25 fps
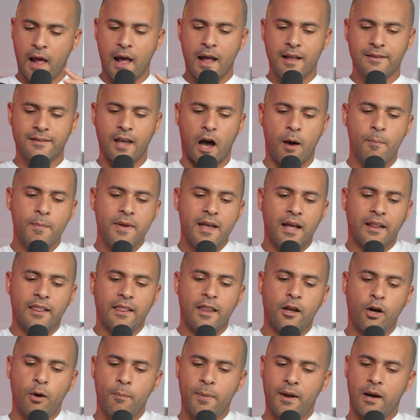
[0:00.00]
Tell me a
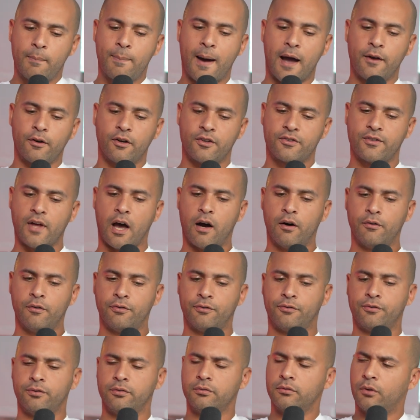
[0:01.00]
little bit about
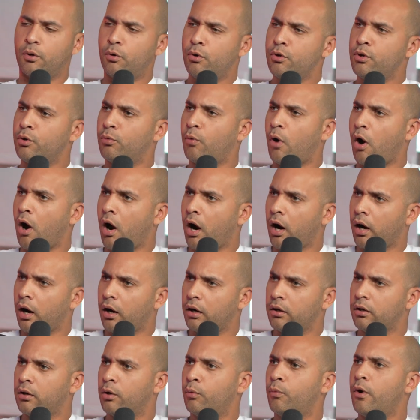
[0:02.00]
yourself, who you are,
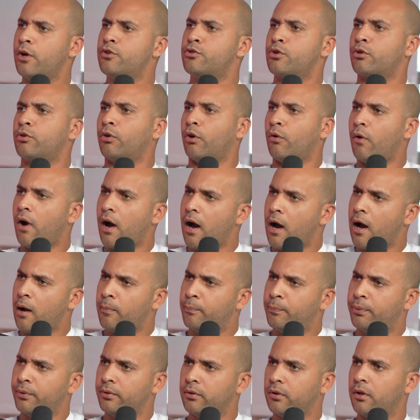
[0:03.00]
where'd you grow
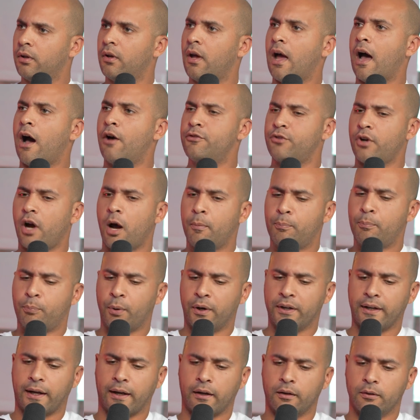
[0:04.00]
up, how's your
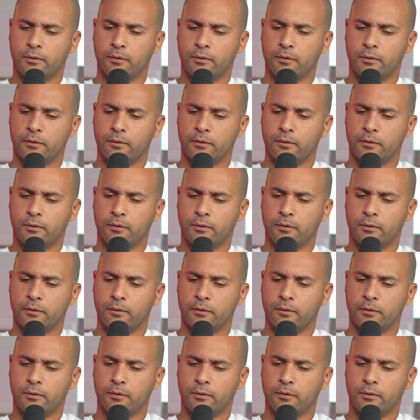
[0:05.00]
upbringing?